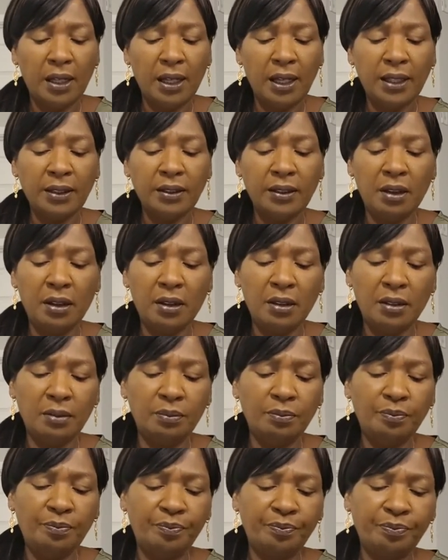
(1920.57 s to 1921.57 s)
And
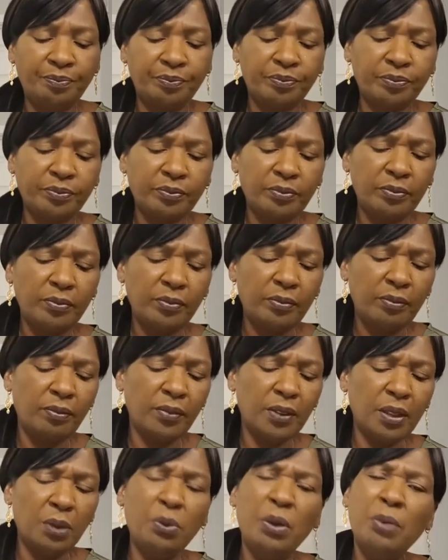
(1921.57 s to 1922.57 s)
um,
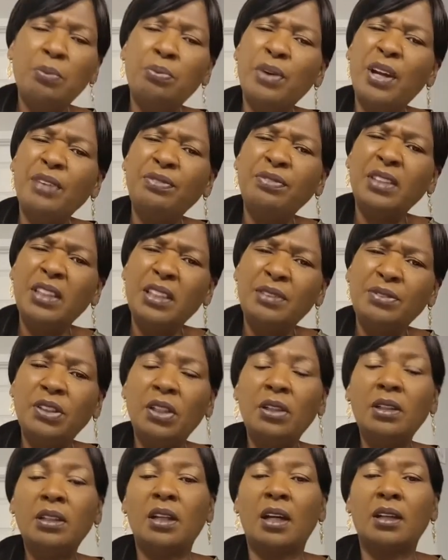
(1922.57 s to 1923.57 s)
when breath leaves
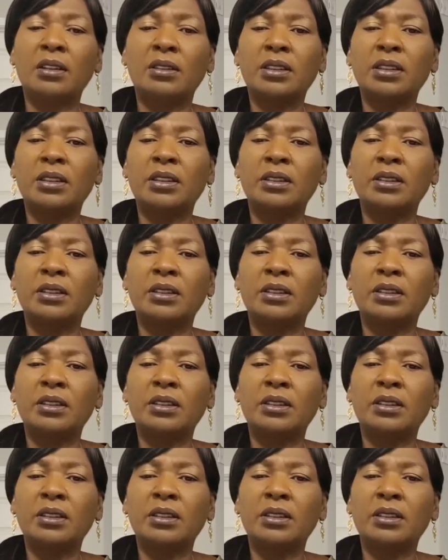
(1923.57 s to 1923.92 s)
your lungs